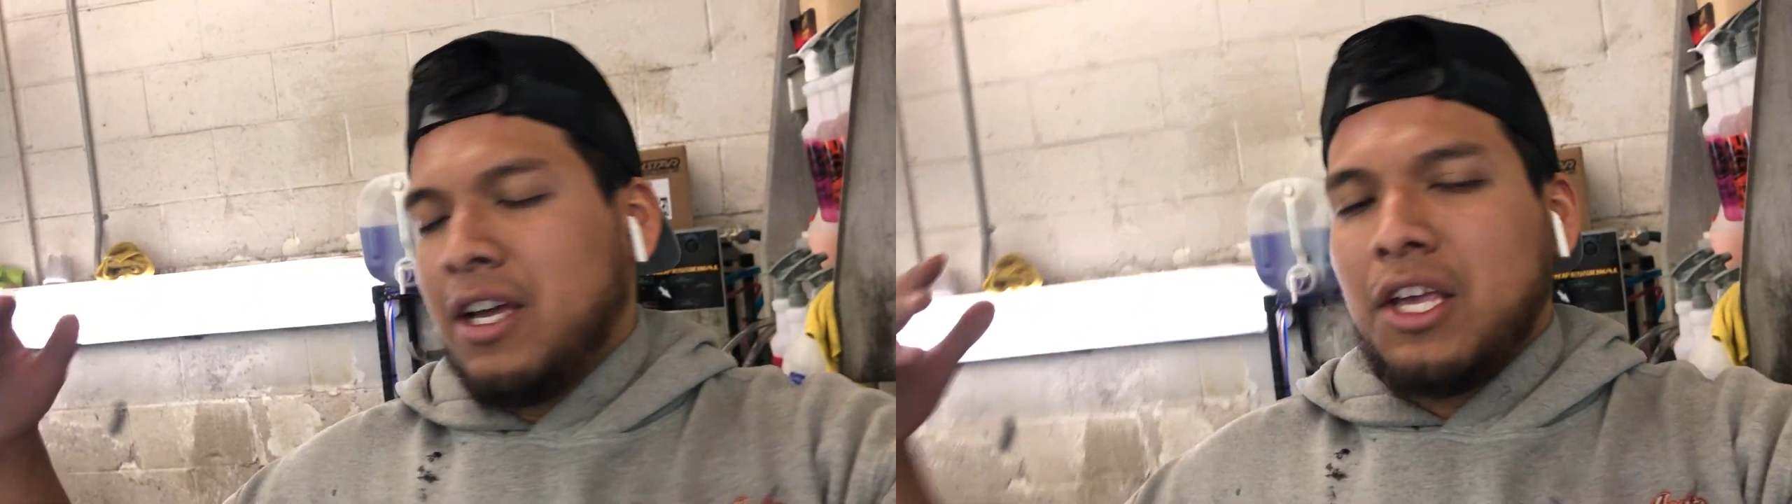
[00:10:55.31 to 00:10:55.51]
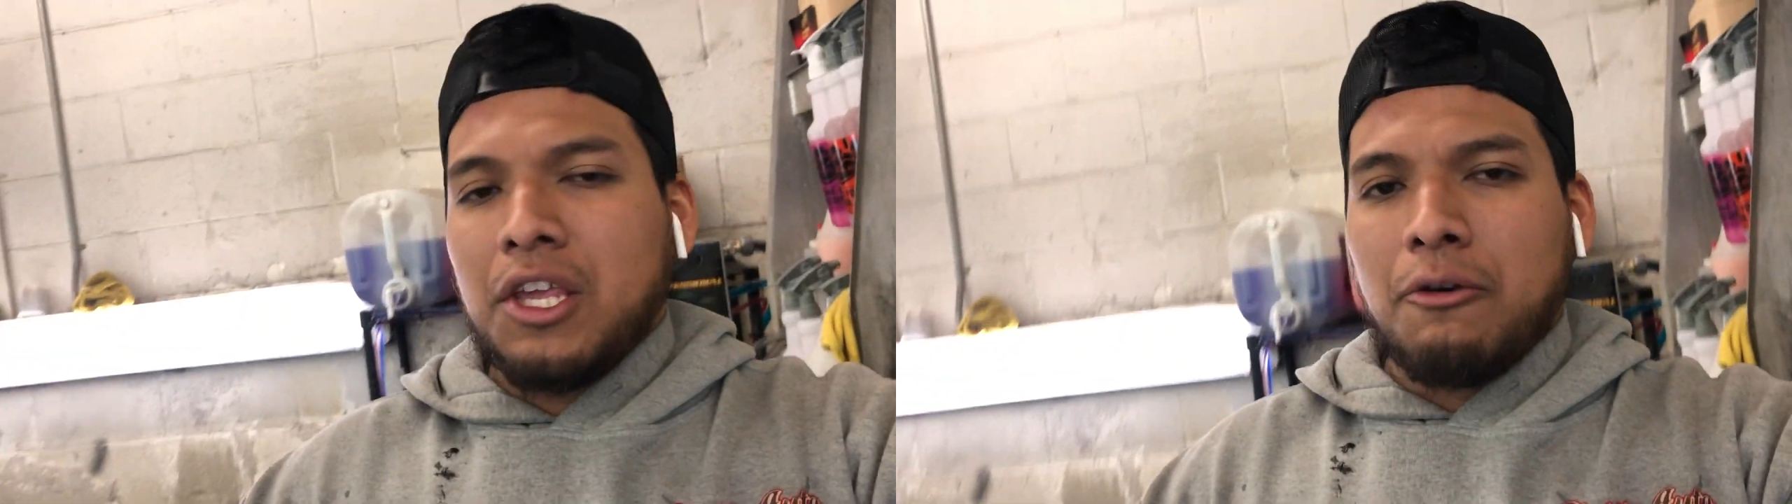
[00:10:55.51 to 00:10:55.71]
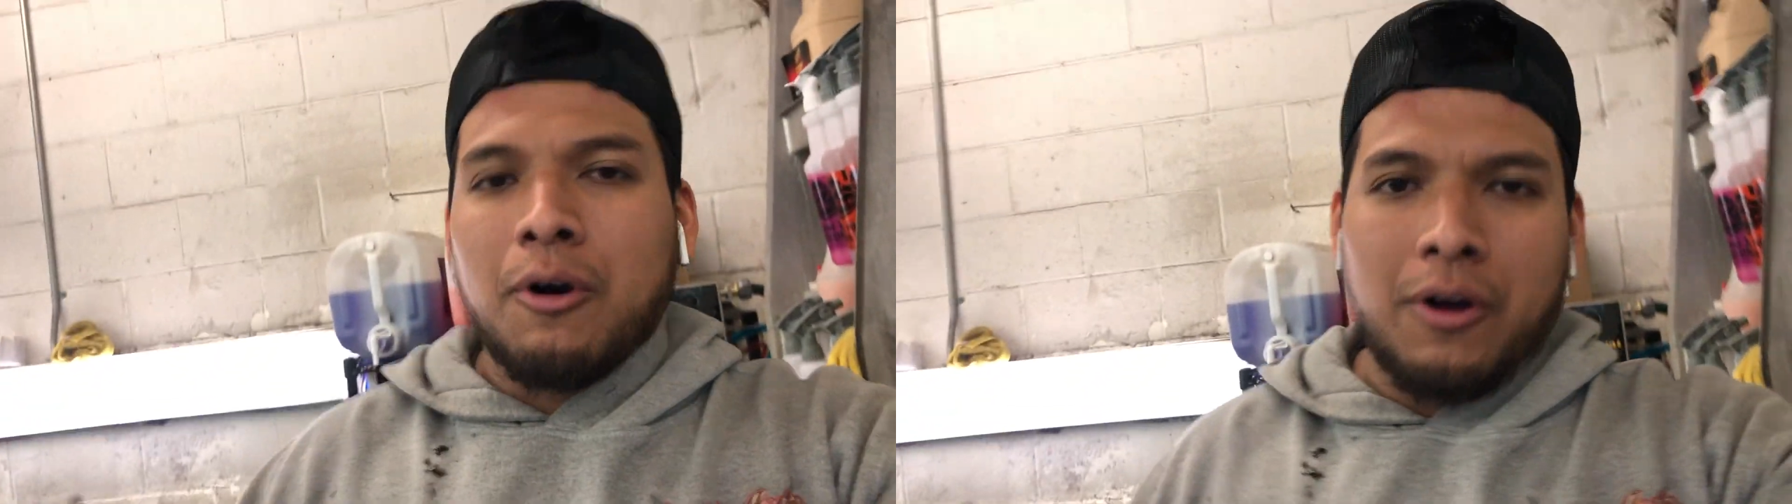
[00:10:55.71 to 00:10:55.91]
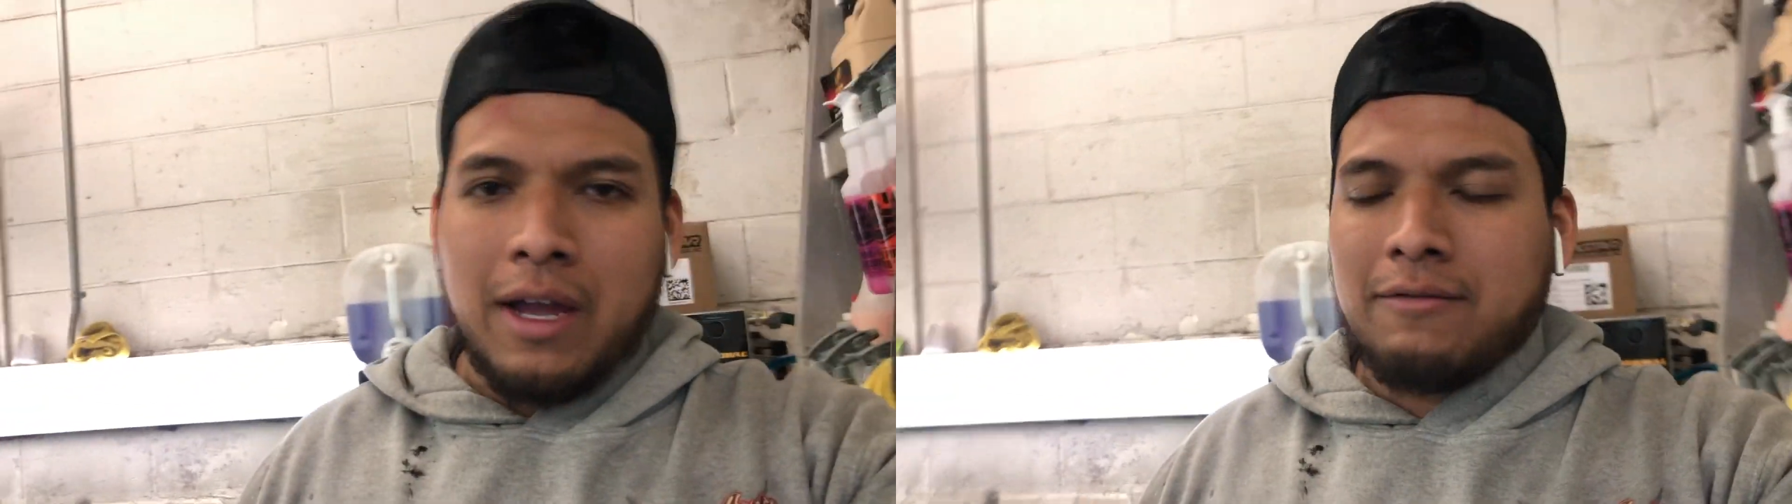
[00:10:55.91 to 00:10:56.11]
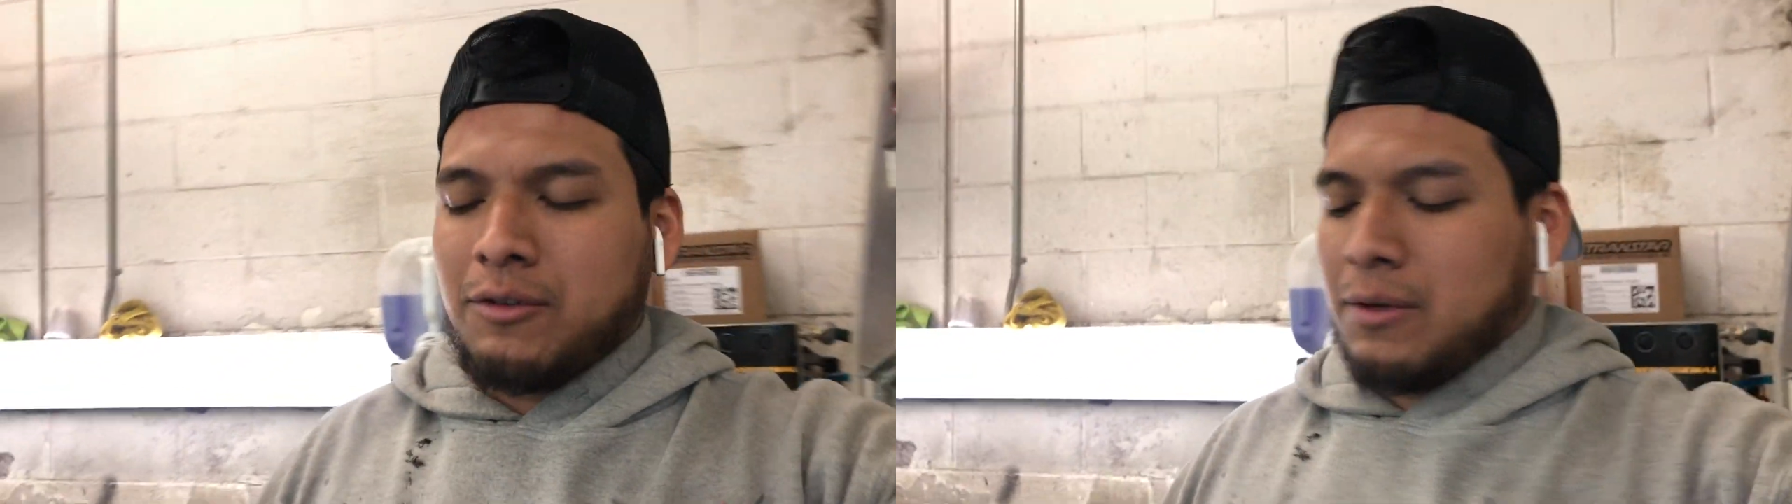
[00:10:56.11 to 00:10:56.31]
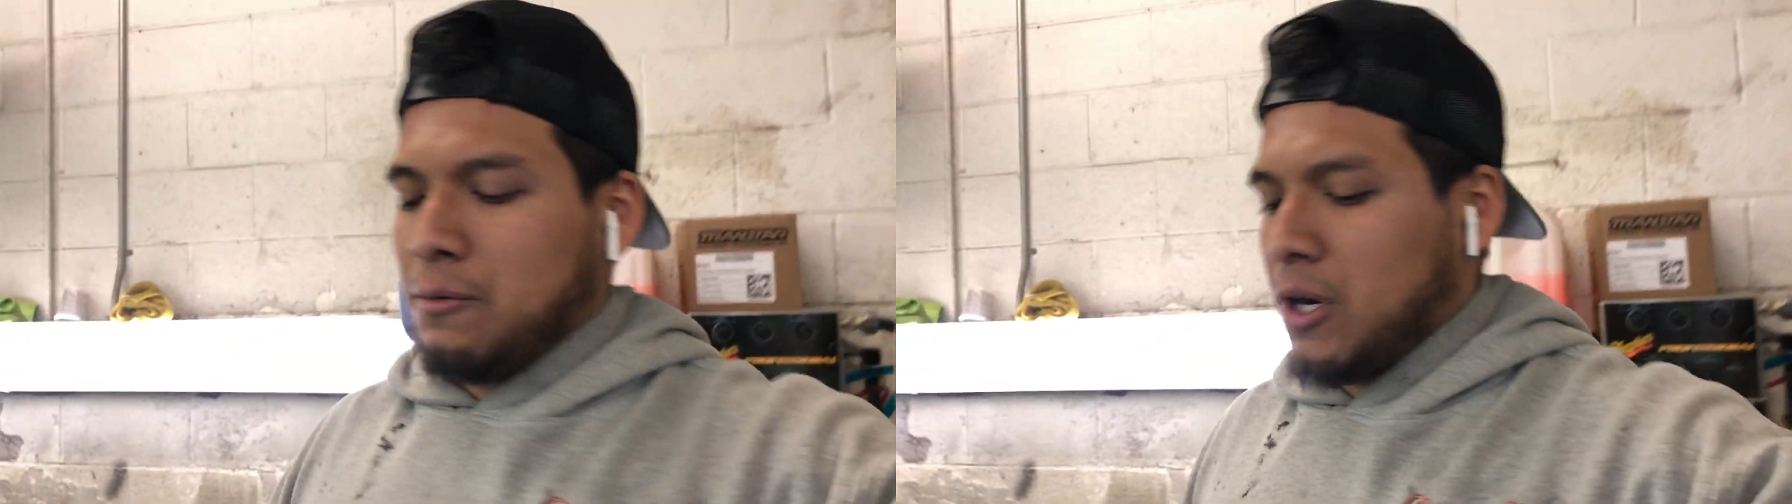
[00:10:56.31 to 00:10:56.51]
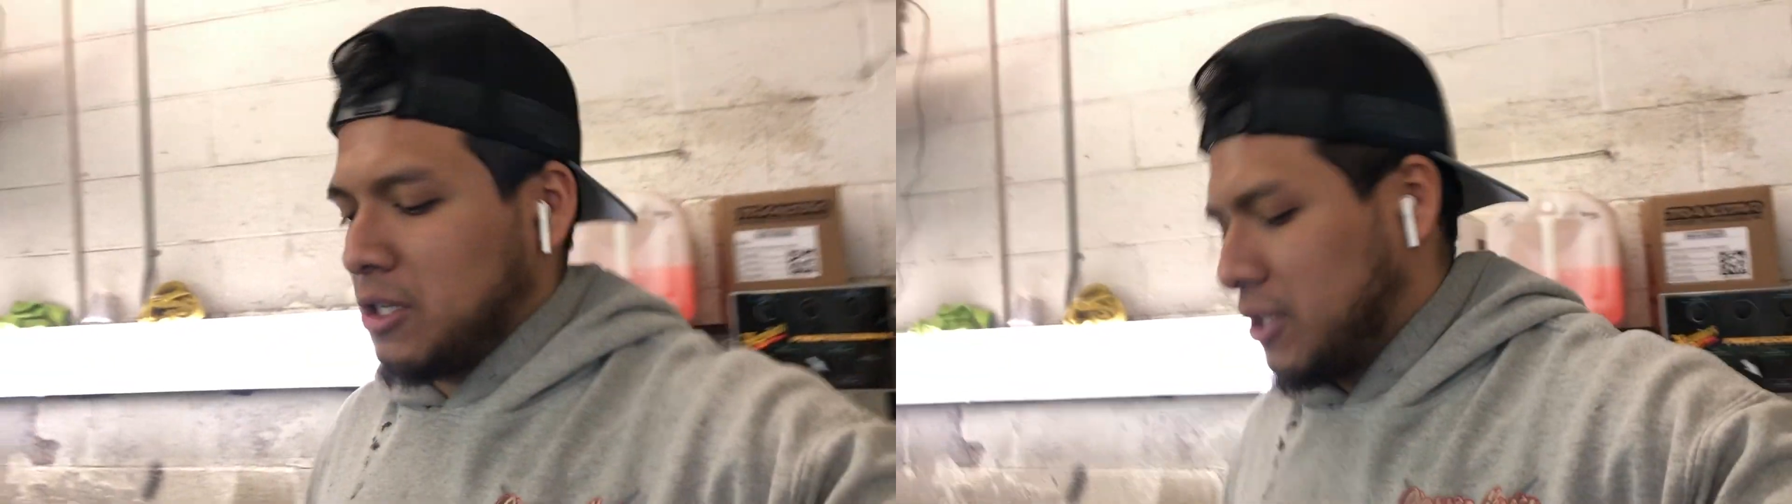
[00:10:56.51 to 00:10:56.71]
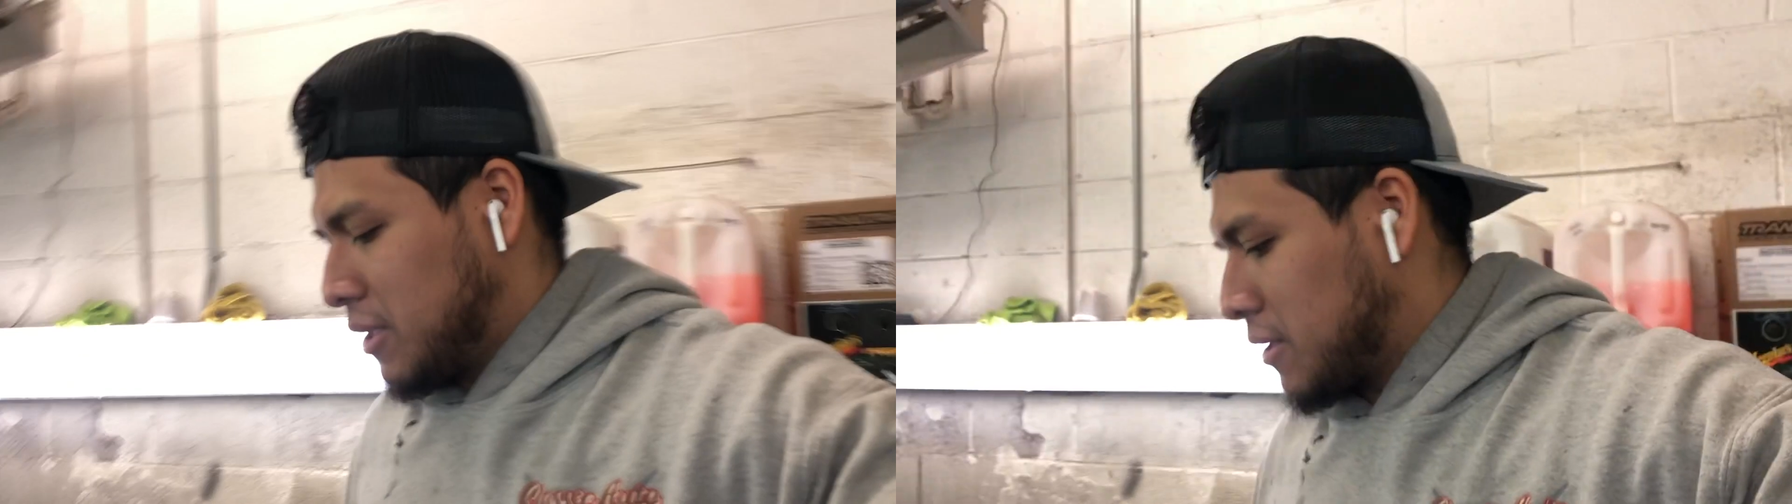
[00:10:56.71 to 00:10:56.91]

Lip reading: you won't have to rewash it.